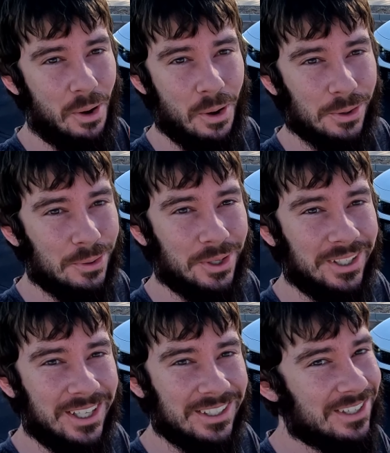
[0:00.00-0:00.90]
all you
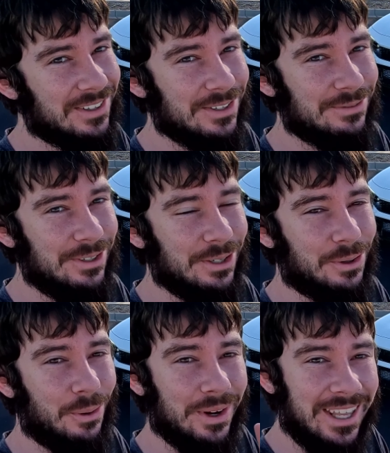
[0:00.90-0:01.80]
can get this
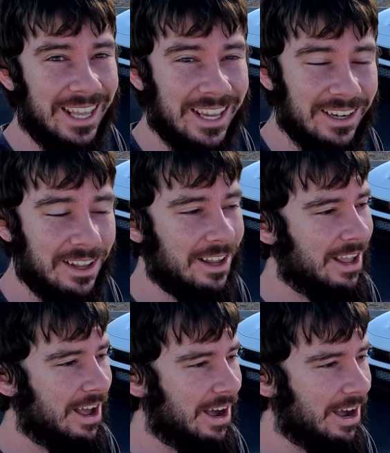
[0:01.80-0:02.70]
vehicle in.
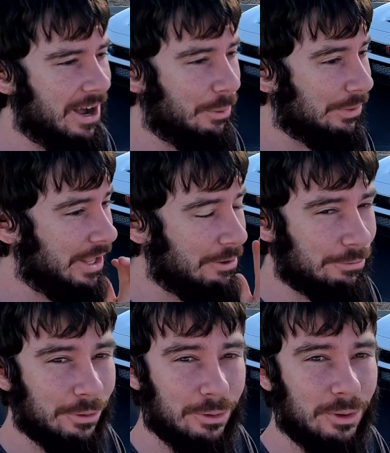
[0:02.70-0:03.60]
Uh, without
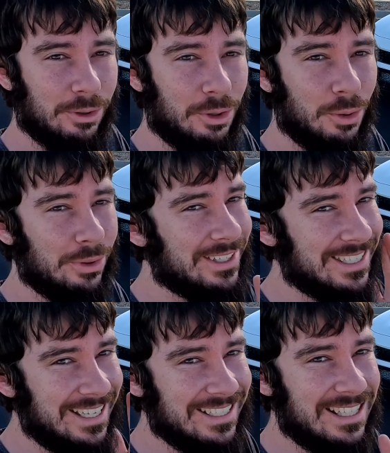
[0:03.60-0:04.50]
further ado,
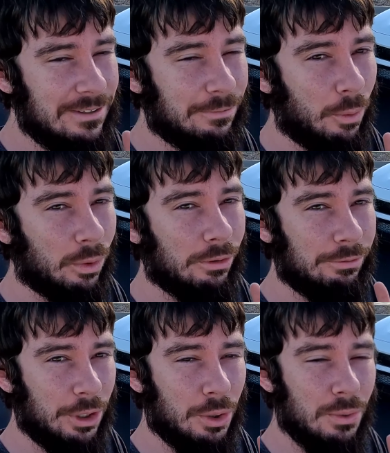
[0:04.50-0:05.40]
this is the full
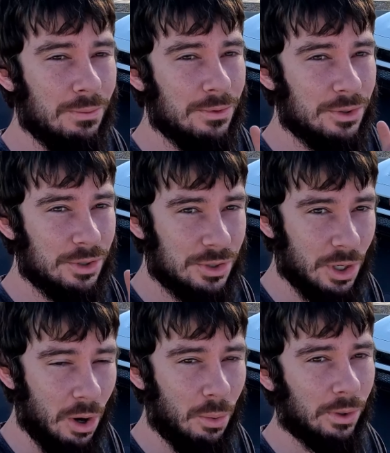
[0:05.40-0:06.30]
review.
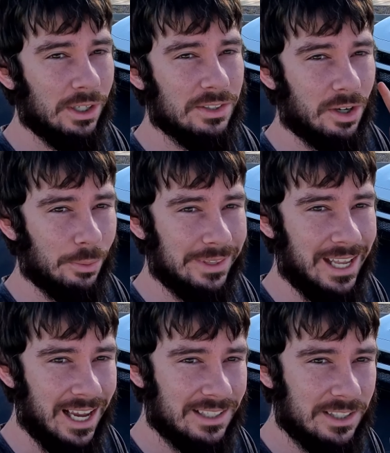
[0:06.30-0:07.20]
So we're going to start with the
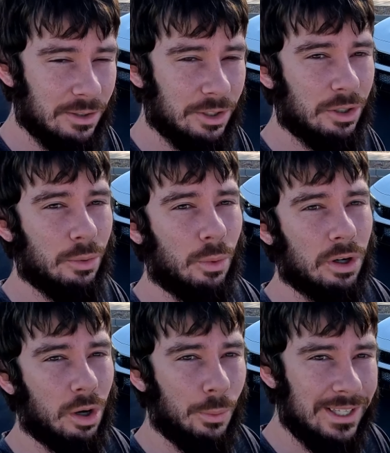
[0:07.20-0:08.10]
exterior,
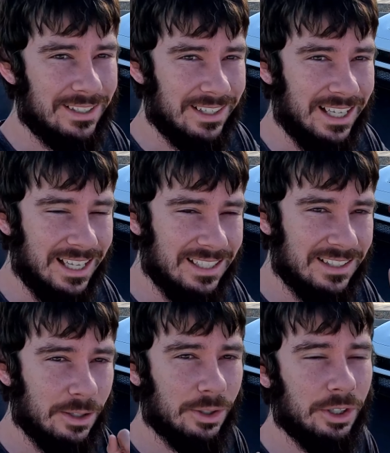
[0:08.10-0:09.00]
work our way to the
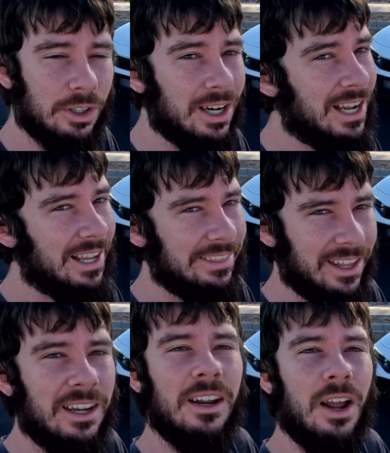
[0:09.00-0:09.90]
interior, and
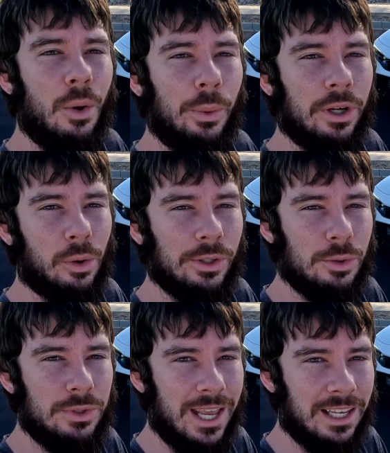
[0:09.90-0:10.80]
then we are going
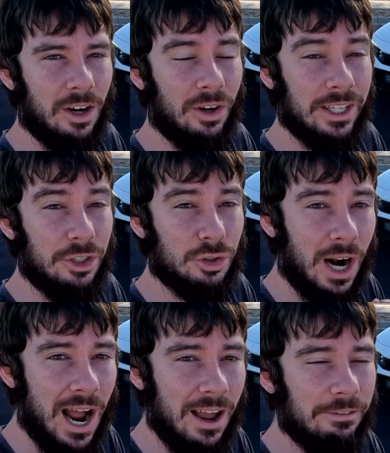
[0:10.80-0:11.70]
to take it on a
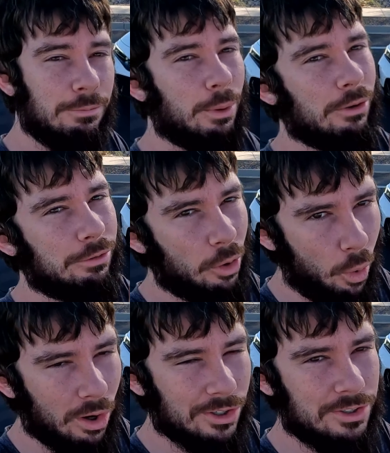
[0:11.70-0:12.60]
drive. But of
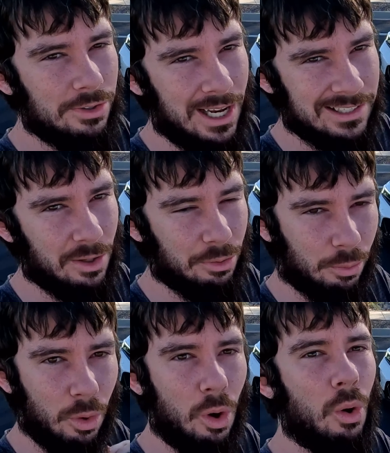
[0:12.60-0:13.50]
course, you guys know the
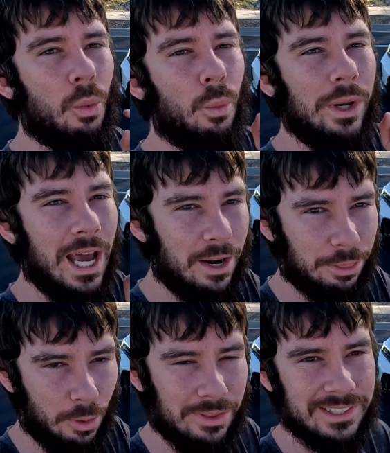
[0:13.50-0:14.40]
rule. We got to
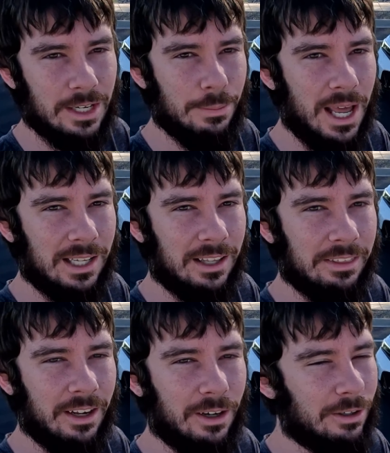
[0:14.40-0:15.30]
throw the cinematic
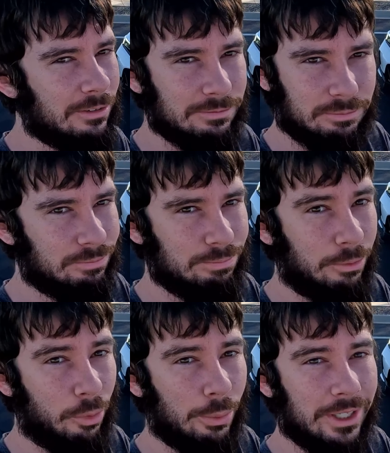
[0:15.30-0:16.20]
in there
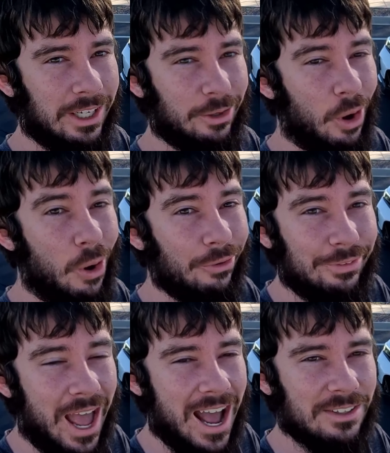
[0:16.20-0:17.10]
before we get into all
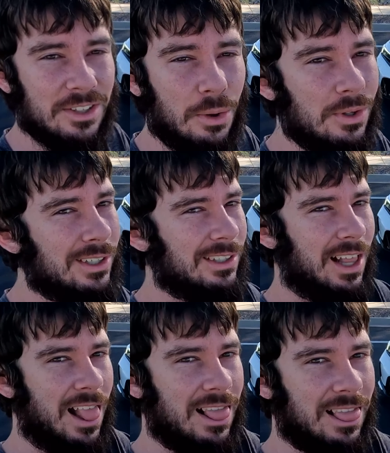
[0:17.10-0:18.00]
of that. So
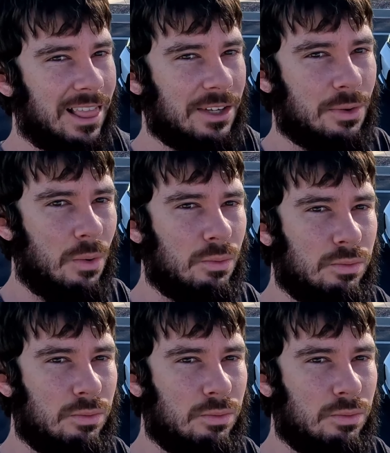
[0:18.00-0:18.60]
let's roll.